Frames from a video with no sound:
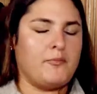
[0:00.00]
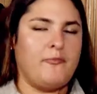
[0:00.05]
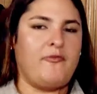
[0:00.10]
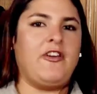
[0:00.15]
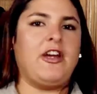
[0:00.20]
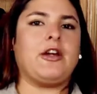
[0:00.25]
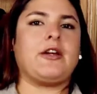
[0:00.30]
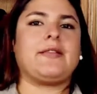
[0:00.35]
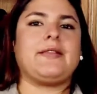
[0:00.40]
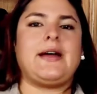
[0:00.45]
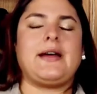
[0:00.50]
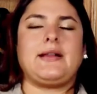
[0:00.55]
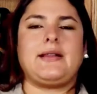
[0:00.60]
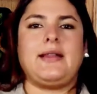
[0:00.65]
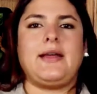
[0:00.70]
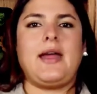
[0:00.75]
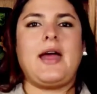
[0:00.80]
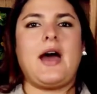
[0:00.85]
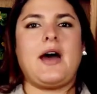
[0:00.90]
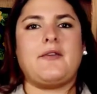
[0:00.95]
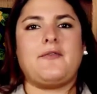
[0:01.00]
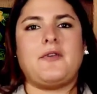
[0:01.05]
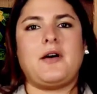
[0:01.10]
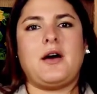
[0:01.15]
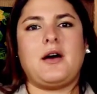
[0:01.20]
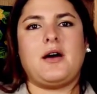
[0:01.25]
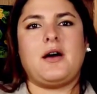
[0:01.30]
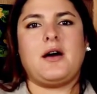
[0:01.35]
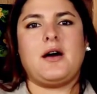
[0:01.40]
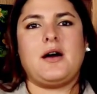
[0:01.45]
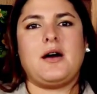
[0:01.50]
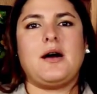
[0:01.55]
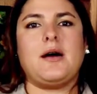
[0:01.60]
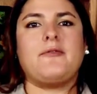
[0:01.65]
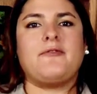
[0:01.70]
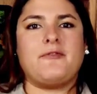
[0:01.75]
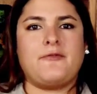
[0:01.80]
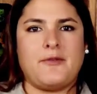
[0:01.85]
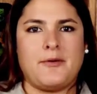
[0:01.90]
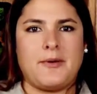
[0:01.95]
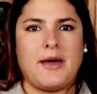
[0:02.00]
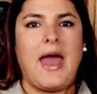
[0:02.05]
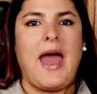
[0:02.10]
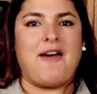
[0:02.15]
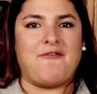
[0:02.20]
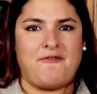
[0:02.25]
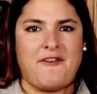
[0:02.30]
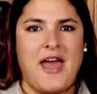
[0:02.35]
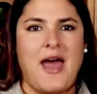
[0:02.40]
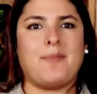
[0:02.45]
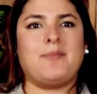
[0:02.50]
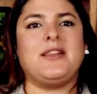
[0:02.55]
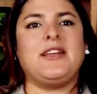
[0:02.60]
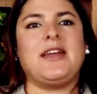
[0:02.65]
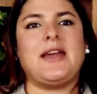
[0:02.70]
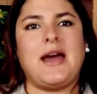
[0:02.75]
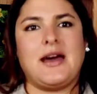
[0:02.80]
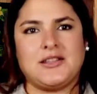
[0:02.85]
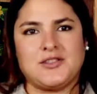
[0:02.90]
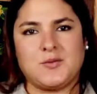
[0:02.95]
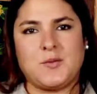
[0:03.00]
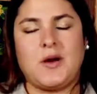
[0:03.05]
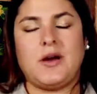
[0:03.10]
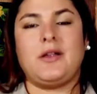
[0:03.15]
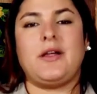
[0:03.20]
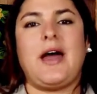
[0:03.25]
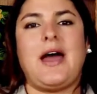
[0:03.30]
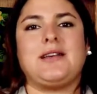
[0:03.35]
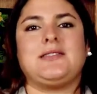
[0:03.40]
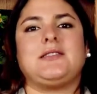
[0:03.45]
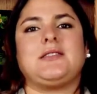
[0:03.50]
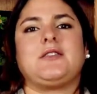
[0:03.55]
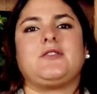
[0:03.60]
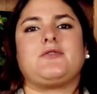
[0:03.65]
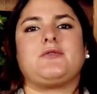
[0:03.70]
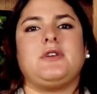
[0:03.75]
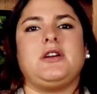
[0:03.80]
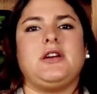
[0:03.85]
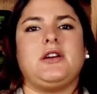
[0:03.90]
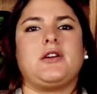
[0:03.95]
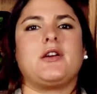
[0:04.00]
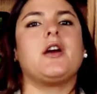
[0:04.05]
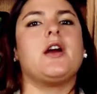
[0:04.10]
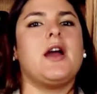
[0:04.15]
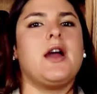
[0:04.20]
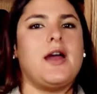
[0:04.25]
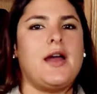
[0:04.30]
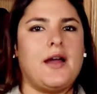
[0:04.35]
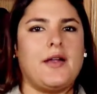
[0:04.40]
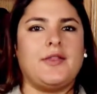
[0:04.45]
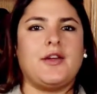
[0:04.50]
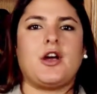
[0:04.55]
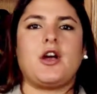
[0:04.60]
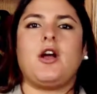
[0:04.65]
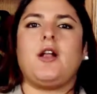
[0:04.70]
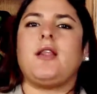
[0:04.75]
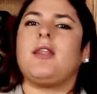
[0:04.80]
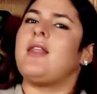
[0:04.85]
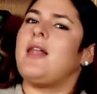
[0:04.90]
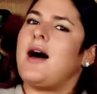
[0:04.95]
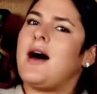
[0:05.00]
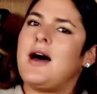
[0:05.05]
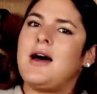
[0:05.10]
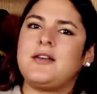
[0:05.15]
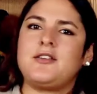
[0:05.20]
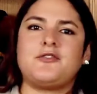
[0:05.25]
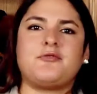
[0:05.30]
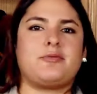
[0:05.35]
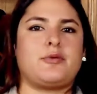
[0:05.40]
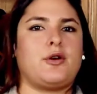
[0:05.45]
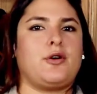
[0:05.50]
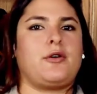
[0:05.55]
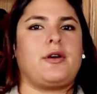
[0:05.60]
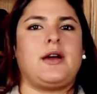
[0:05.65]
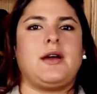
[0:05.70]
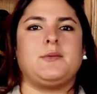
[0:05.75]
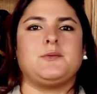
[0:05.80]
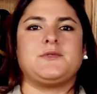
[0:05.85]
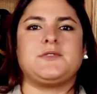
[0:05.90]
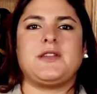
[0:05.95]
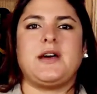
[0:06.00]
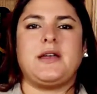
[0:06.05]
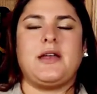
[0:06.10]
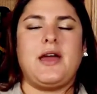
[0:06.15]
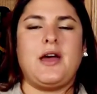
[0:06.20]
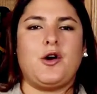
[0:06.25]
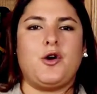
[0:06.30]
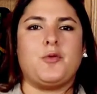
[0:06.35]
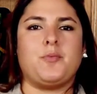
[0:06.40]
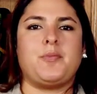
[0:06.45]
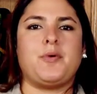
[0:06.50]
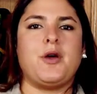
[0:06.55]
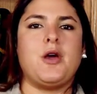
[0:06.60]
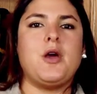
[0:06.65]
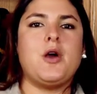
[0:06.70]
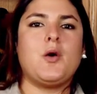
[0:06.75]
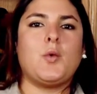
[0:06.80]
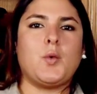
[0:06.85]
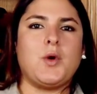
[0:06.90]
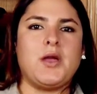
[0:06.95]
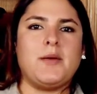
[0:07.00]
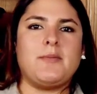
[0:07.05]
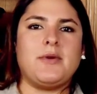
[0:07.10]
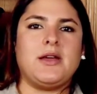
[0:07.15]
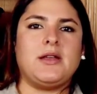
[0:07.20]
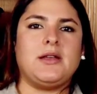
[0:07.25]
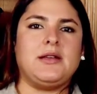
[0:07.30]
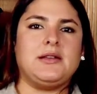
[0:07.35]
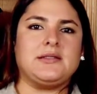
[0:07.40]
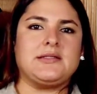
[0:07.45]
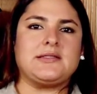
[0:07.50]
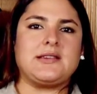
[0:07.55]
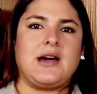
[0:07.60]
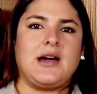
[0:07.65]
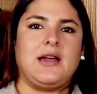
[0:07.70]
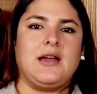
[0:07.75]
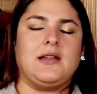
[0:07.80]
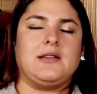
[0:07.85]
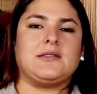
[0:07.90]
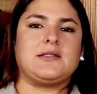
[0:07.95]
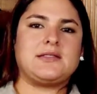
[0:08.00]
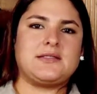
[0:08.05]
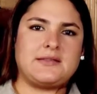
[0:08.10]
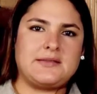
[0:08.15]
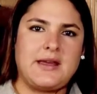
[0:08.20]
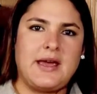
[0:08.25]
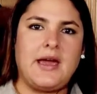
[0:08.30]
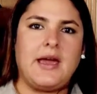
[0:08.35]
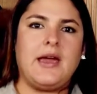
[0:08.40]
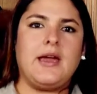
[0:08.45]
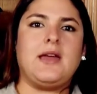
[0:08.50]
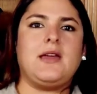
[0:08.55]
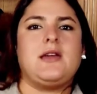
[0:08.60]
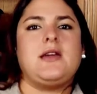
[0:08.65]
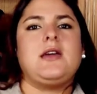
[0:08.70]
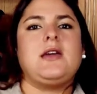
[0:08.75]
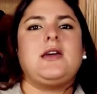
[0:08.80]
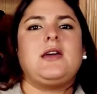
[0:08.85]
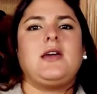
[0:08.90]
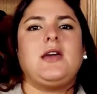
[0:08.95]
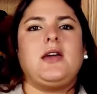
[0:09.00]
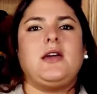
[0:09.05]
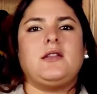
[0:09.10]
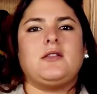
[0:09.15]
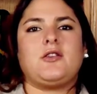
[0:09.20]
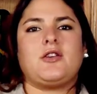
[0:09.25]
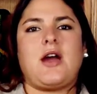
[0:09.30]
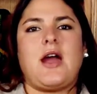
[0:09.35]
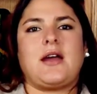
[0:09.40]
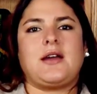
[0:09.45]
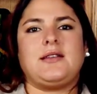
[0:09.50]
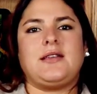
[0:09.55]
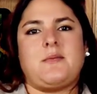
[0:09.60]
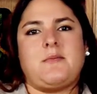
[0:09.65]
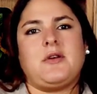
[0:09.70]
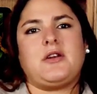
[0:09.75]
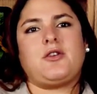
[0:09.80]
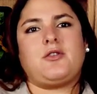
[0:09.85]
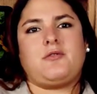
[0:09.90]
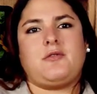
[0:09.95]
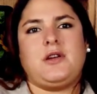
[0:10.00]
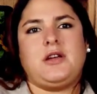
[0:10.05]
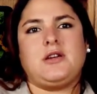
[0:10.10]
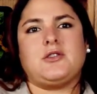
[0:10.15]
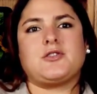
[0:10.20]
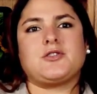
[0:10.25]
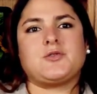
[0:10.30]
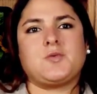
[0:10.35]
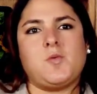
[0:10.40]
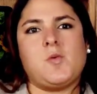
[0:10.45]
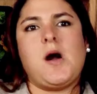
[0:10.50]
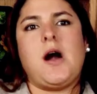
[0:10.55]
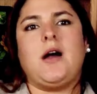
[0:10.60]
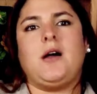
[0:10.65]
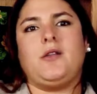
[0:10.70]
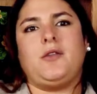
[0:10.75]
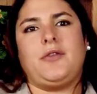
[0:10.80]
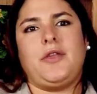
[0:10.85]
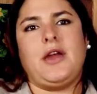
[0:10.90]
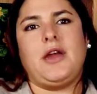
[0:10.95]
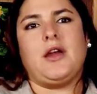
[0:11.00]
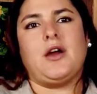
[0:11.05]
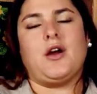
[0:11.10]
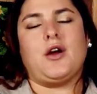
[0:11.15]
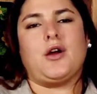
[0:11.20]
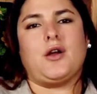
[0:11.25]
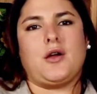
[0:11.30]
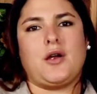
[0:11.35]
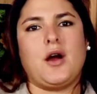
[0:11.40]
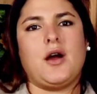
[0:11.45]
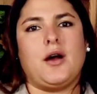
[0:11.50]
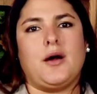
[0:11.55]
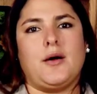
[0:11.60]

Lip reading: very likely have a family as well as a career. And there are a lot of programs that help women in science stay in their academic careers while they are